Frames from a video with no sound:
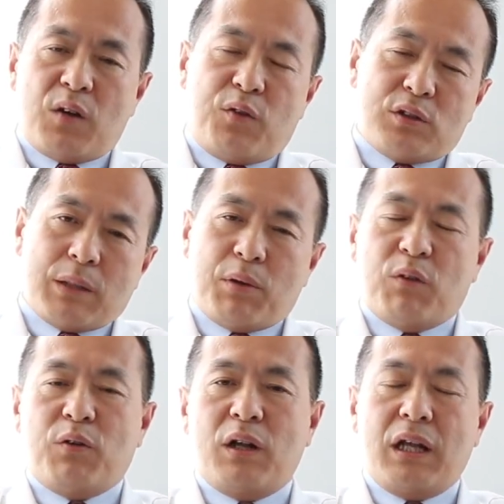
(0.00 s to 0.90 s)
For
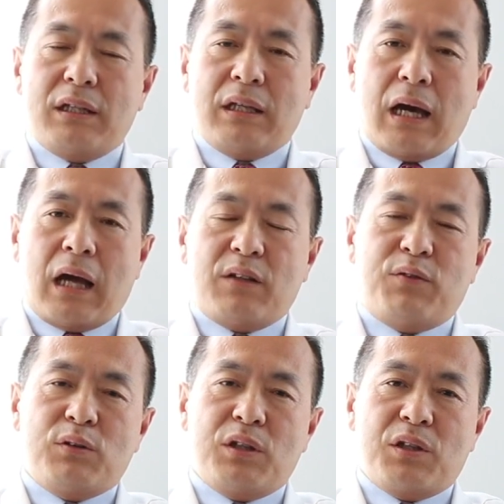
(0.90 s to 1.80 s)
example, for a lady at
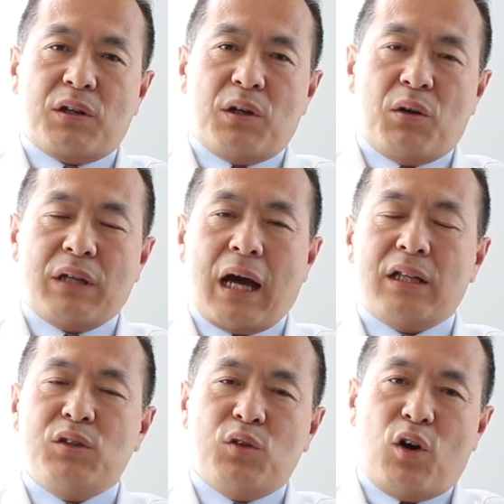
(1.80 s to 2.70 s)
40 year old
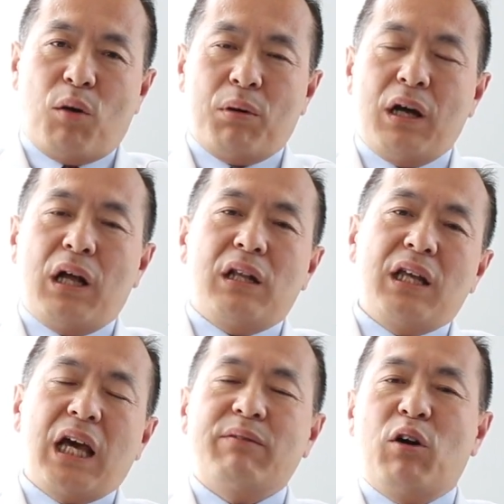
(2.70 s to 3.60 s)
at New Hope,
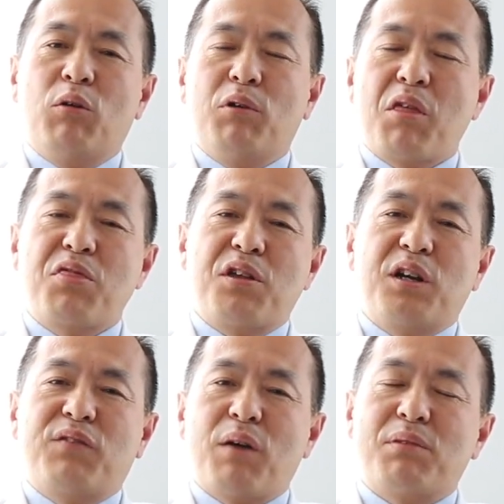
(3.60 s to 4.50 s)
they have almost
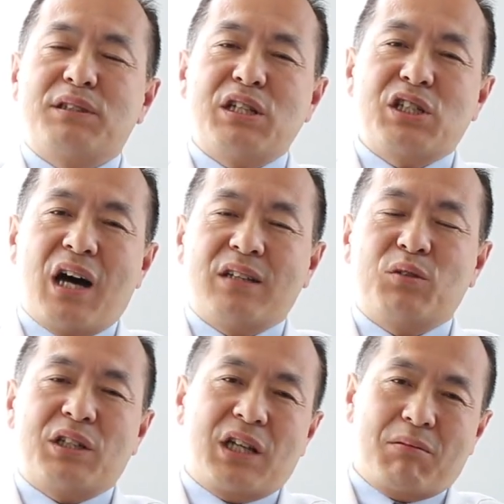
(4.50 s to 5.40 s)
35% chance
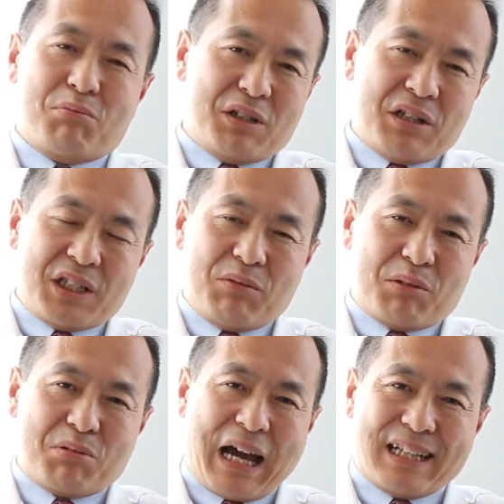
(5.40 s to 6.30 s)
to achieve, achieve
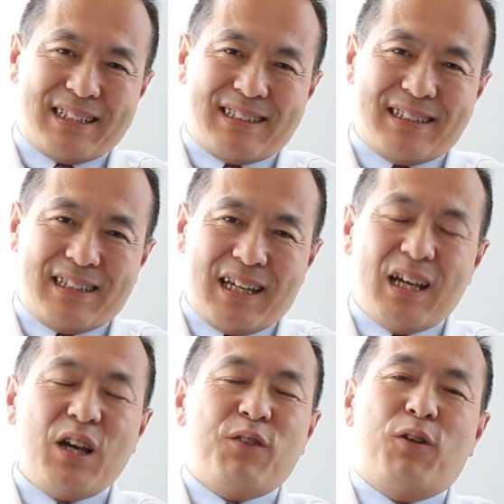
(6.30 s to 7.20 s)
the pregnancy.
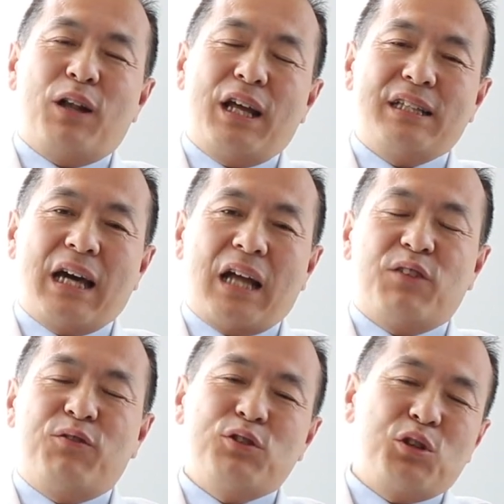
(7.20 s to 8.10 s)
For a lady
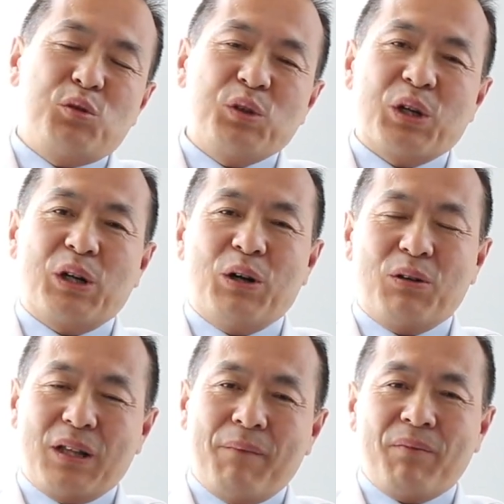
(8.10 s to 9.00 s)
at 42 year
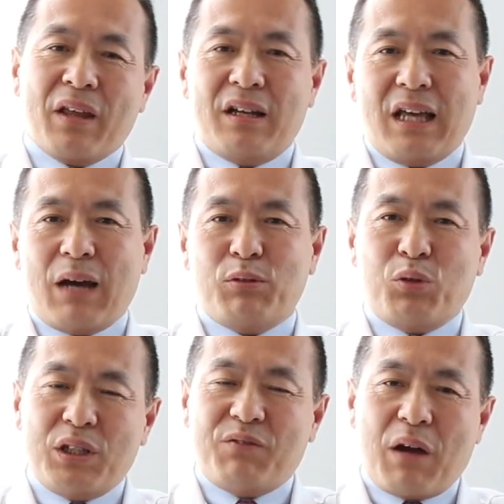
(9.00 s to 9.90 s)
old, they have
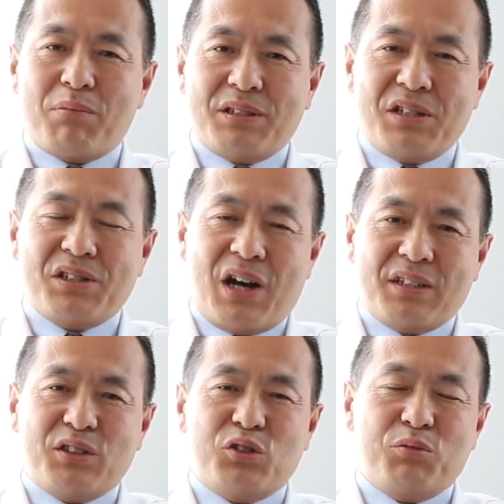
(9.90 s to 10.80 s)
25%
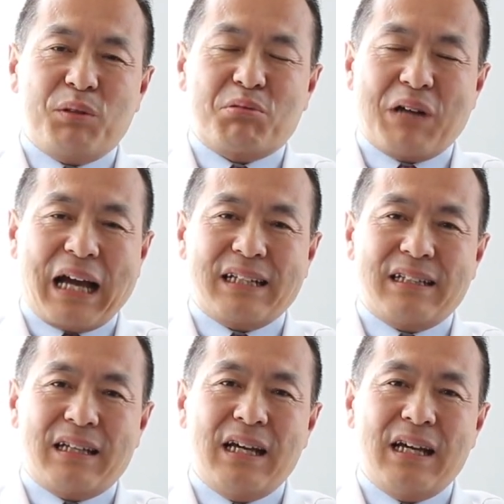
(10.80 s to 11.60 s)
chance to be pregnant.